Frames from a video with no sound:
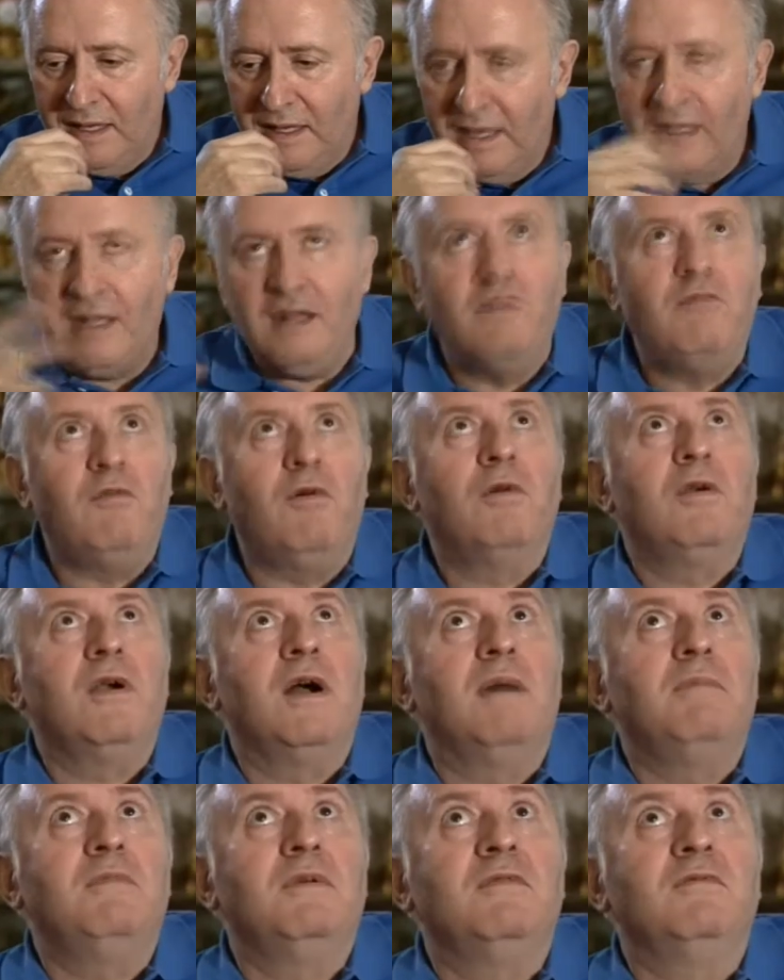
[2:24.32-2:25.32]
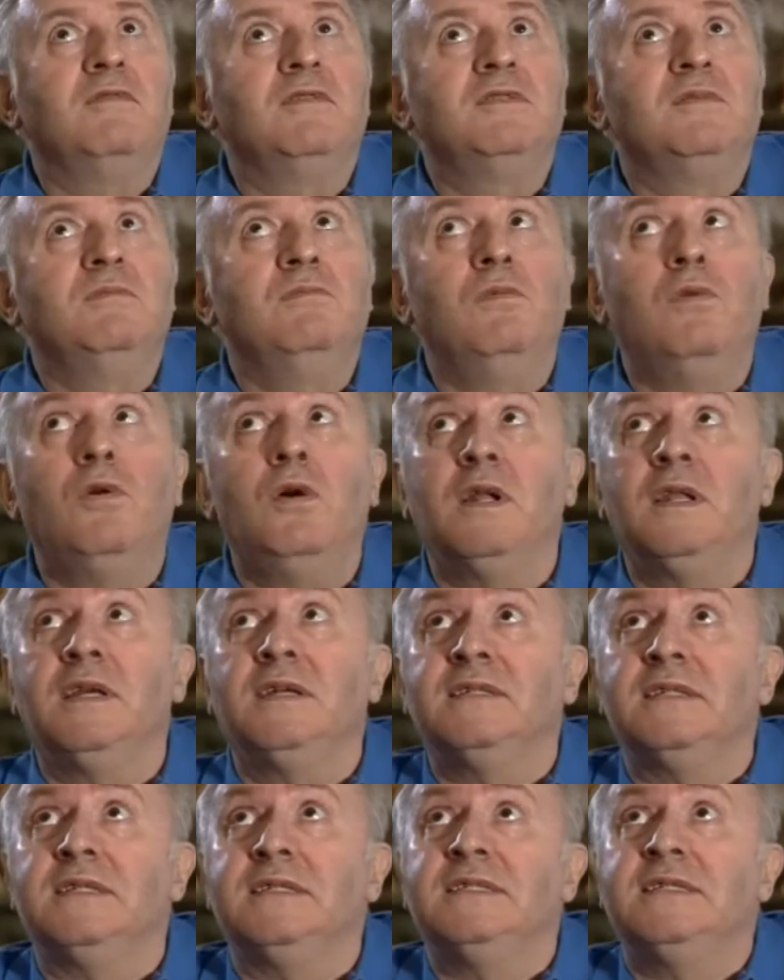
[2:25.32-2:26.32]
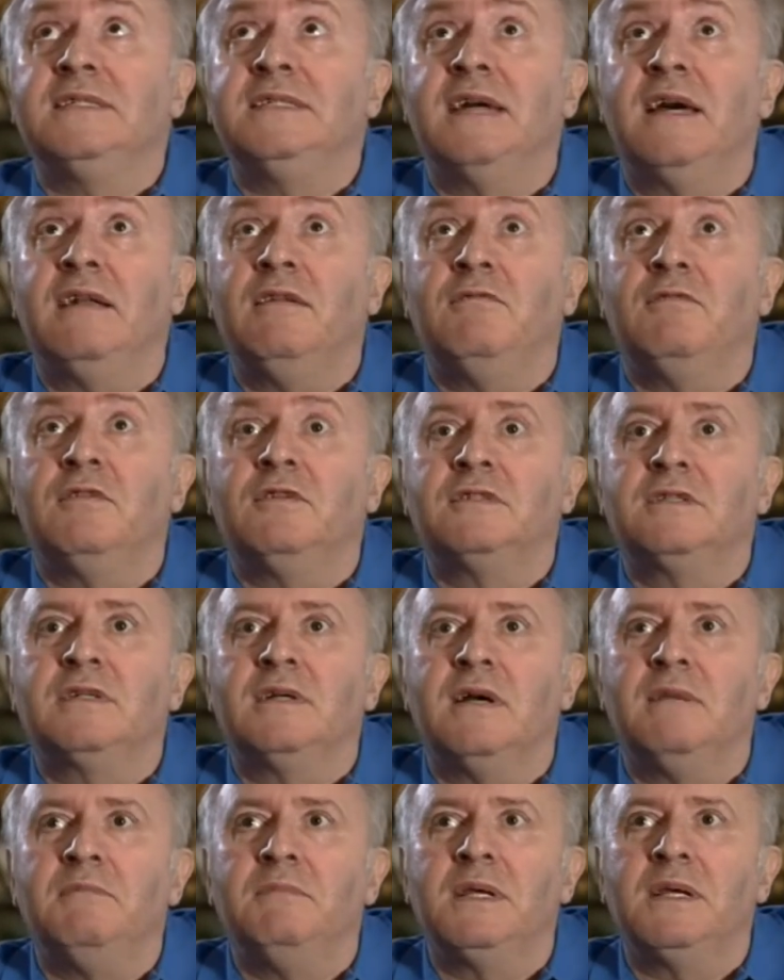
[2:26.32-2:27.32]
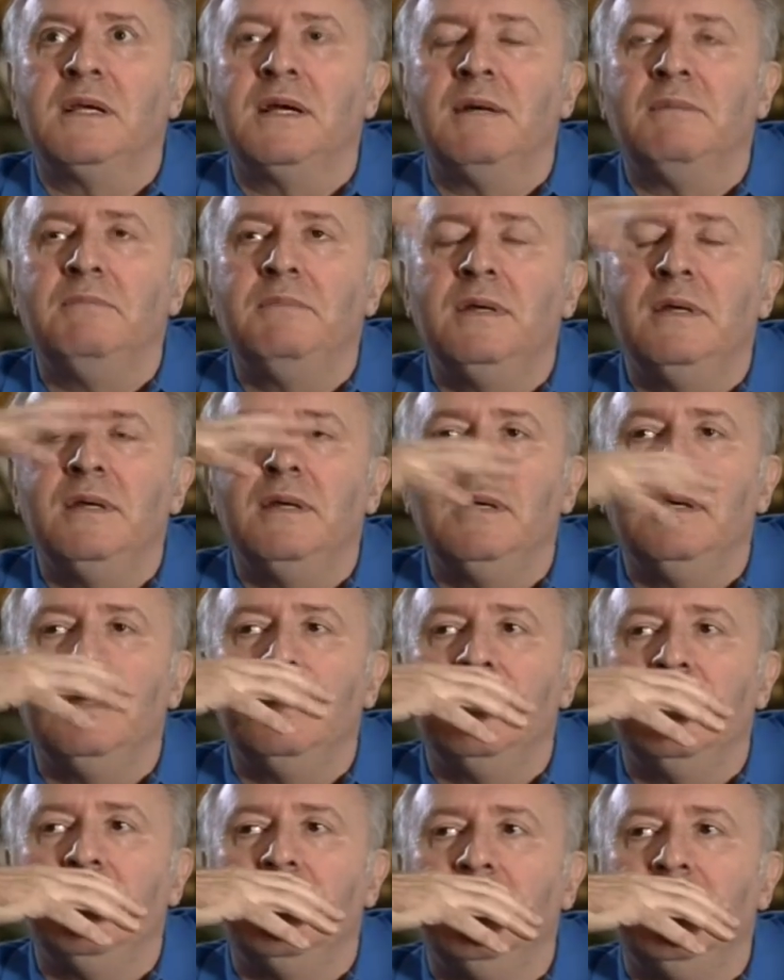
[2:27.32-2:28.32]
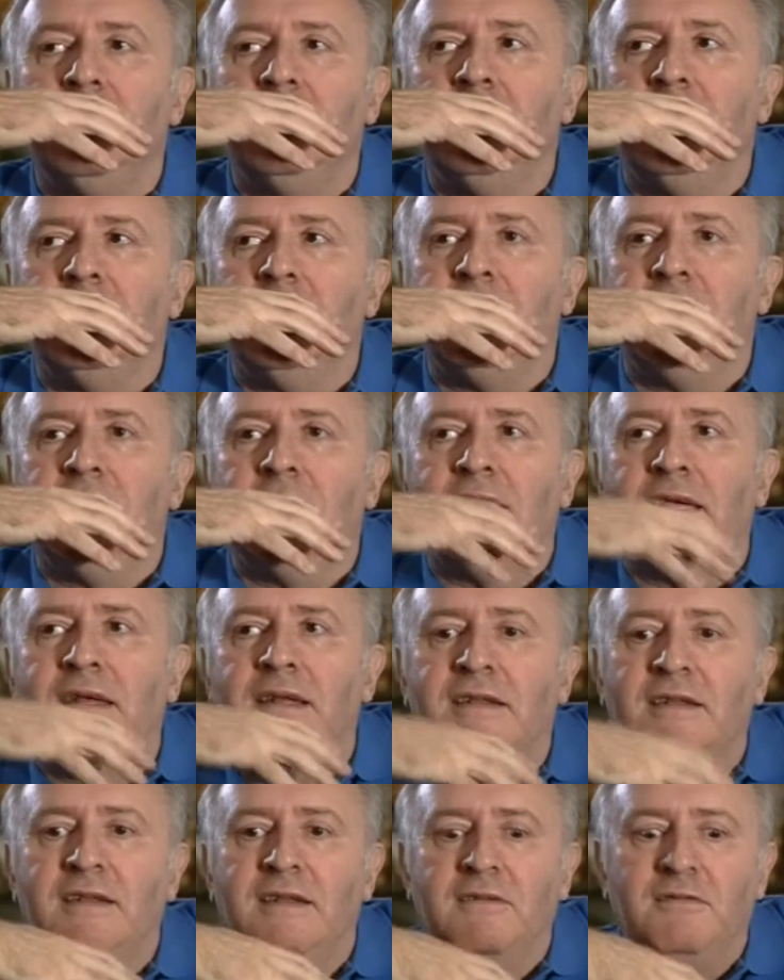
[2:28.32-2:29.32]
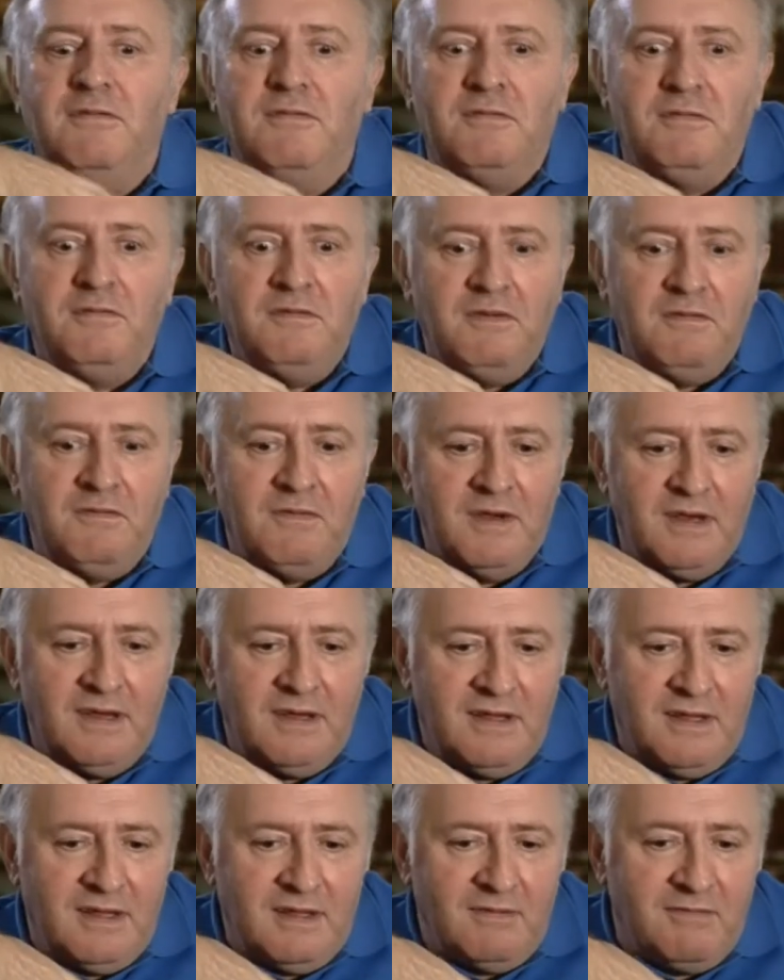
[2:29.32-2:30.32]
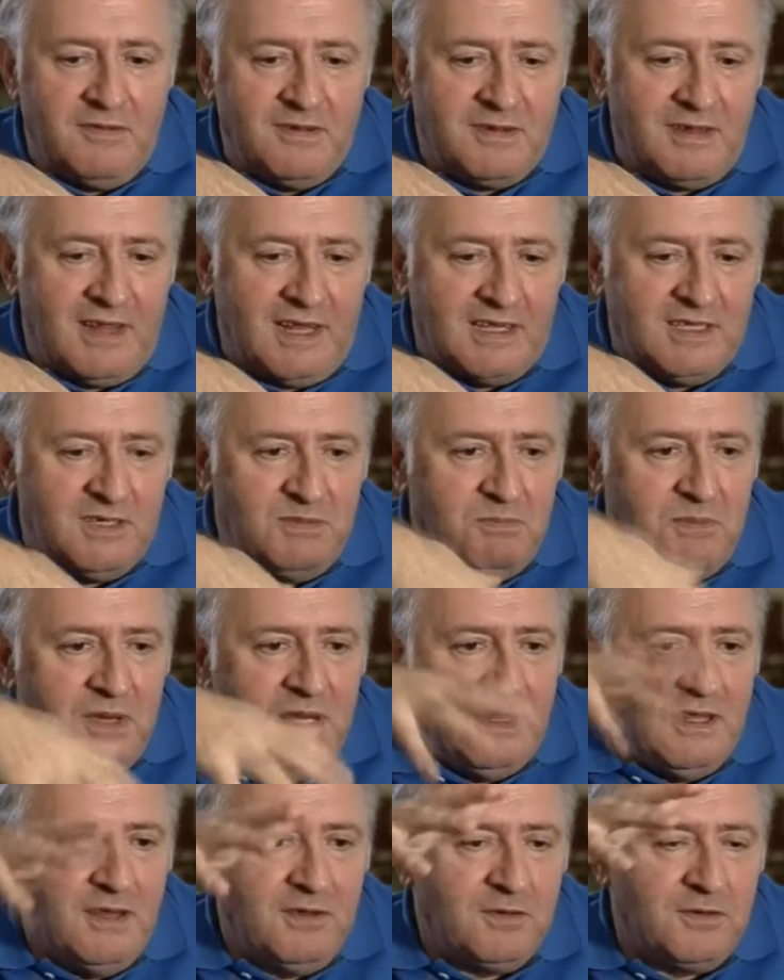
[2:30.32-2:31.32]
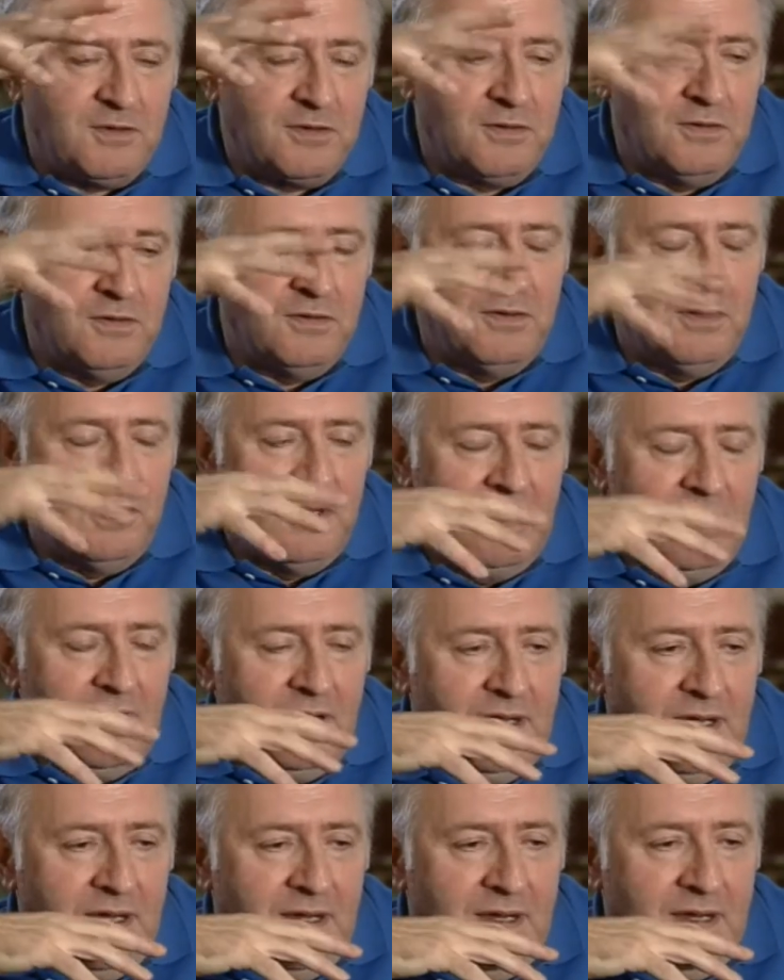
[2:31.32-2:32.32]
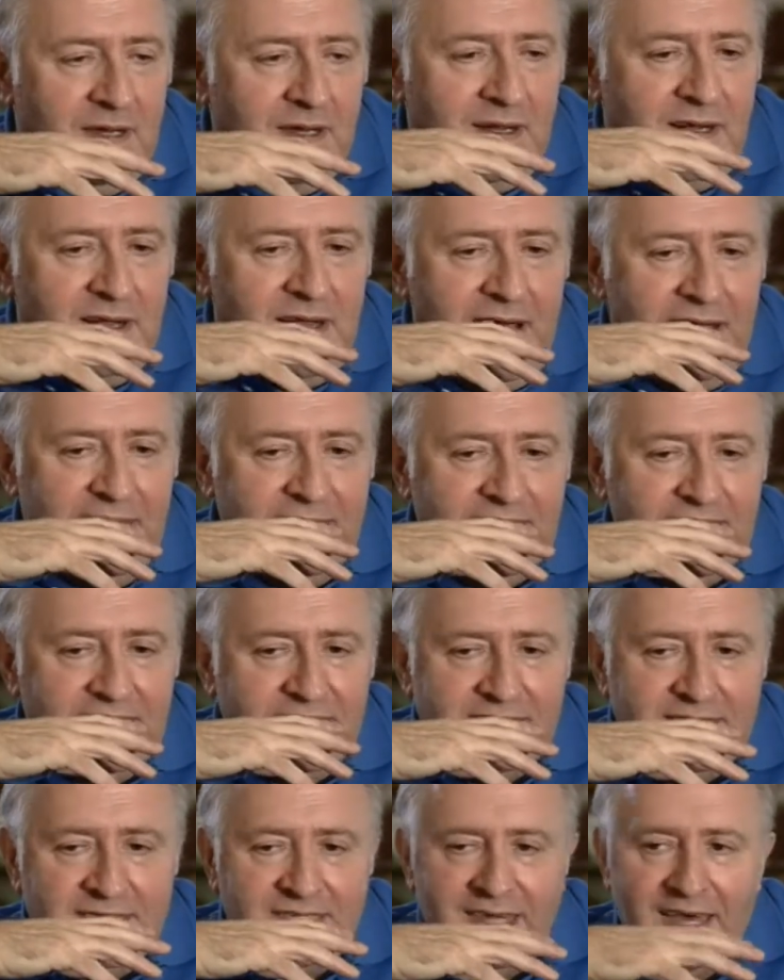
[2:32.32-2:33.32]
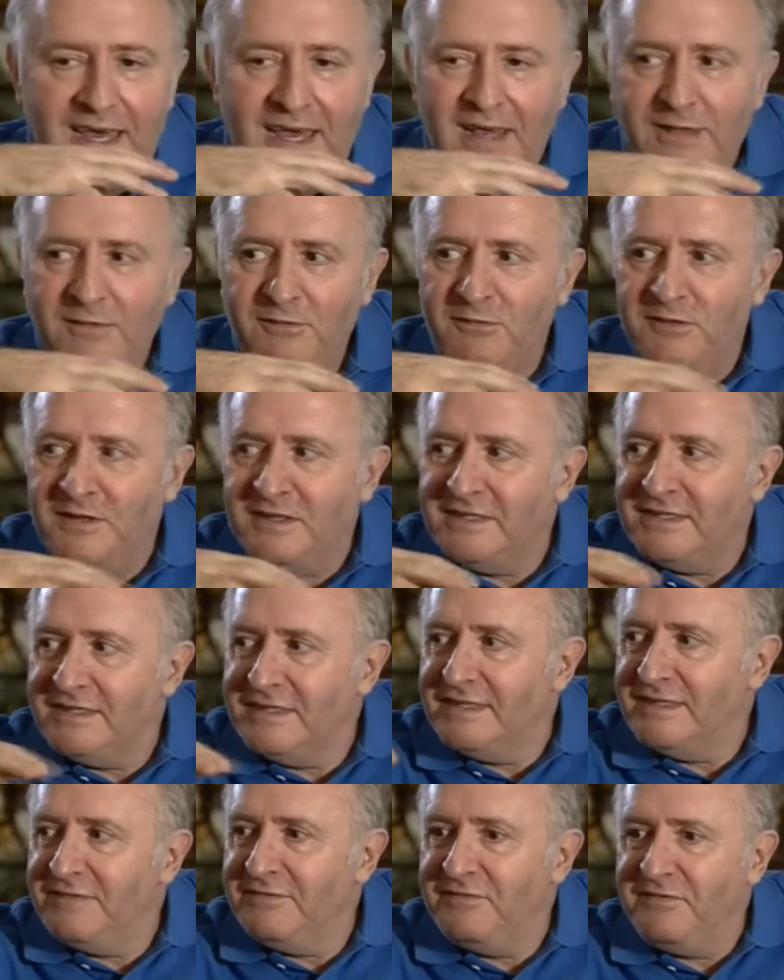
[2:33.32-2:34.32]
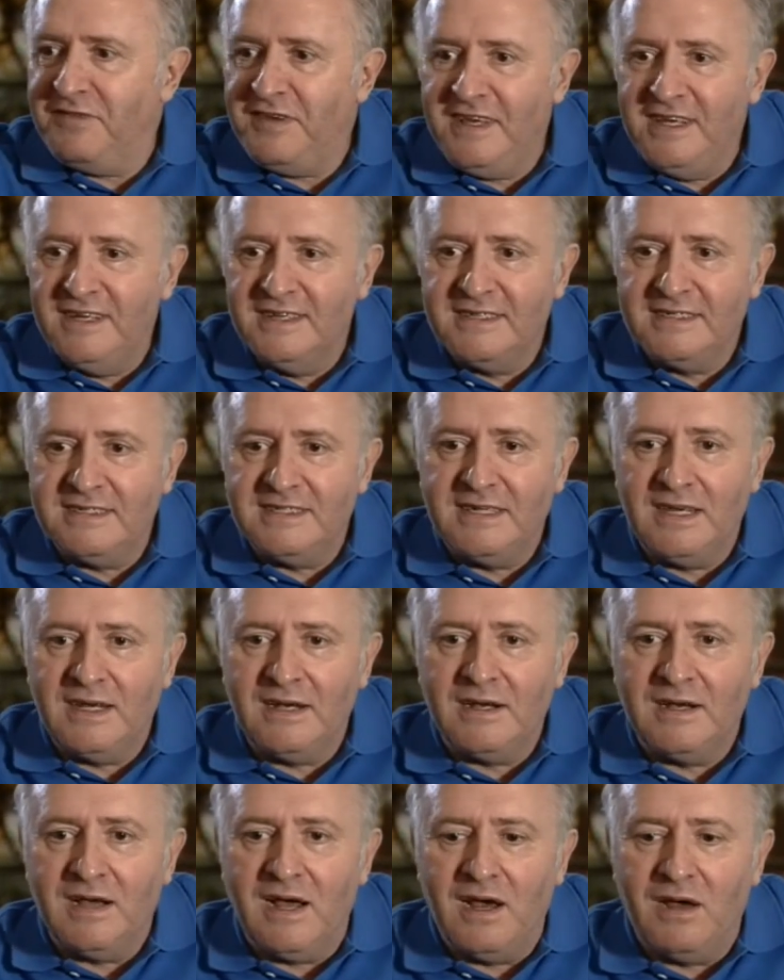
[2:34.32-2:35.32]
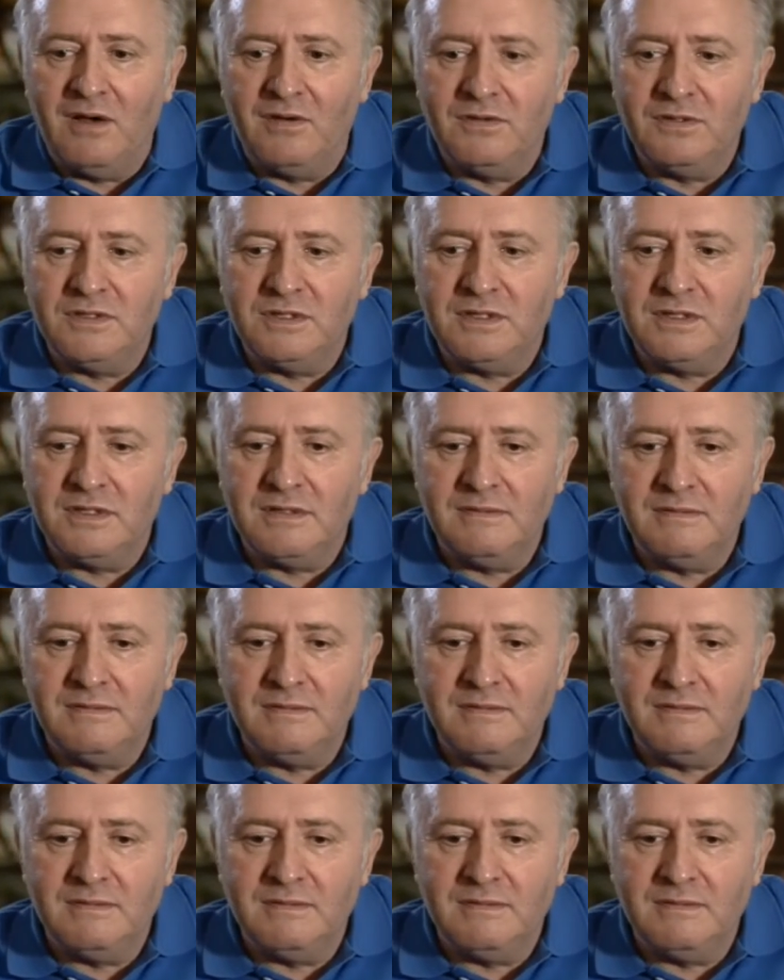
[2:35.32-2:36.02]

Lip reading: And I woke up, it was morning, the sun was coming up, and it was like speeding through countryside with fields and cows.